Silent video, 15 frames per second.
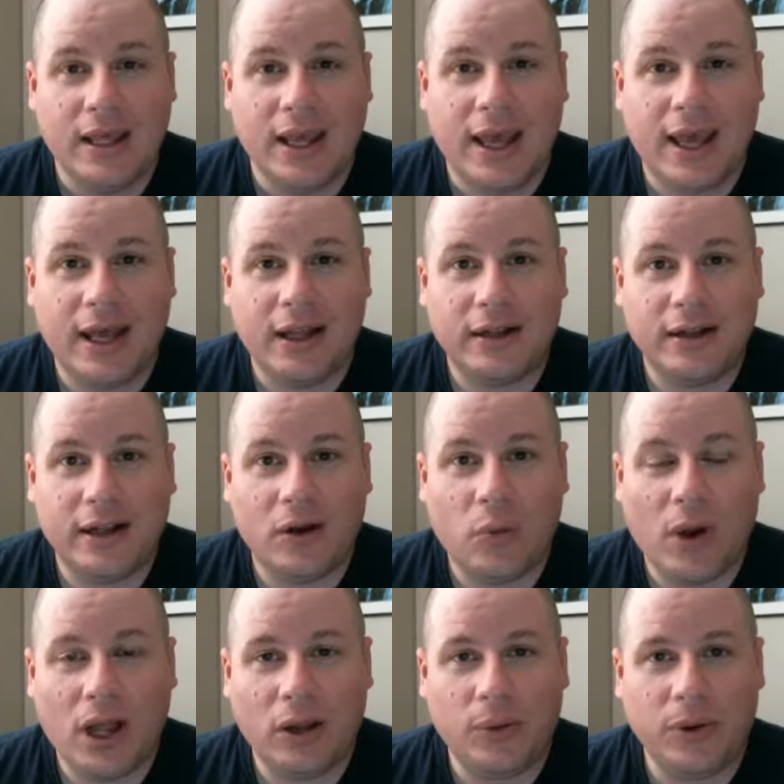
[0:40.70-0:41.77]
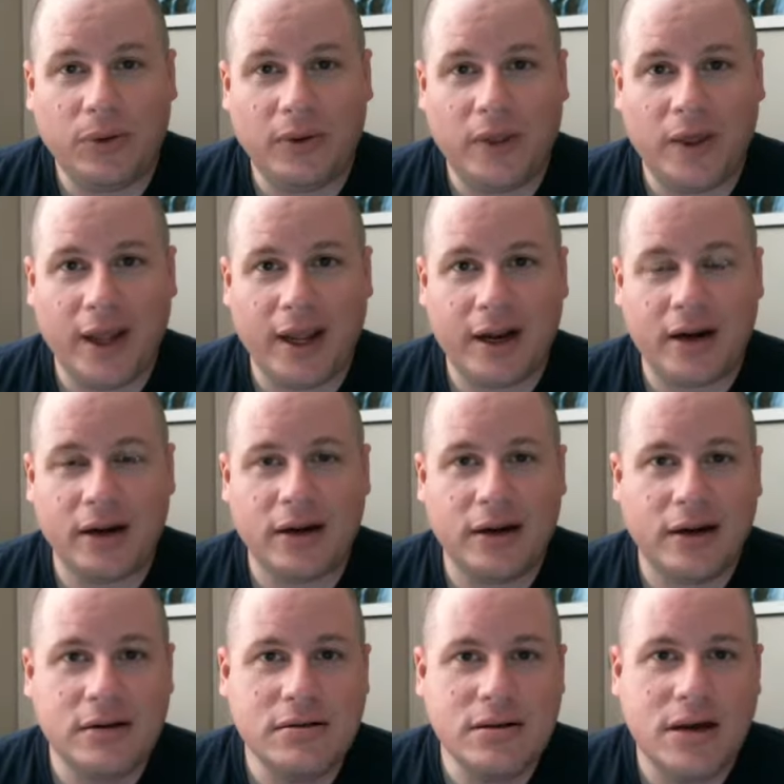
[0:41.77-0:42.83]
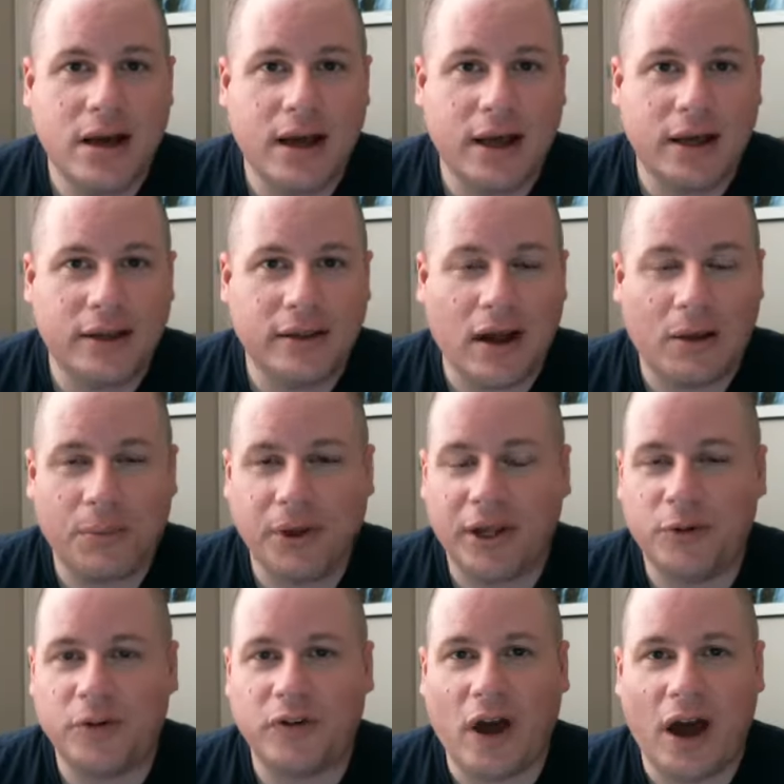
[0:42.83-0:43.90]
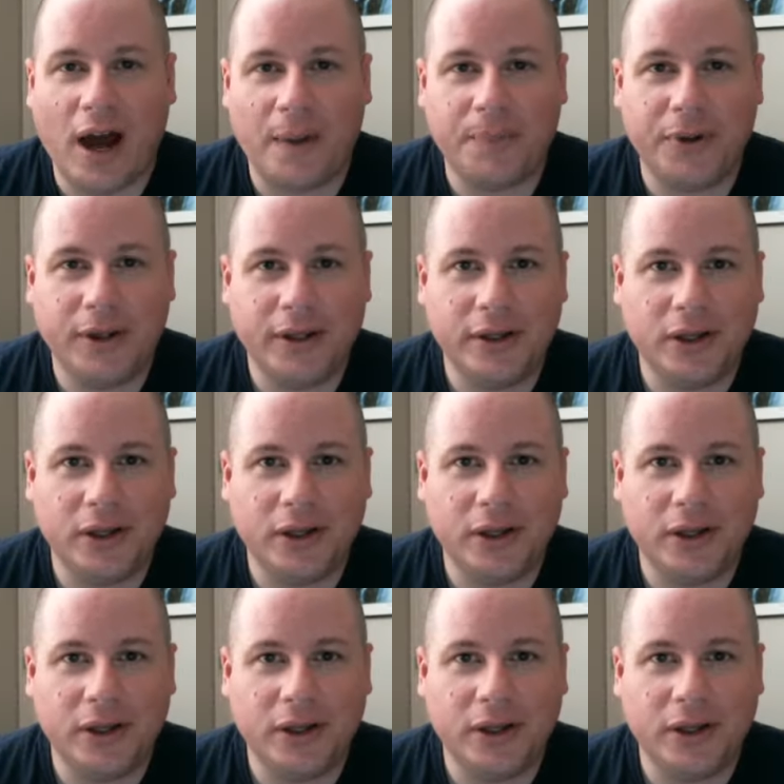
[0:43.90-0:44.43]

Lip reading: And while we were there, the place was hopping.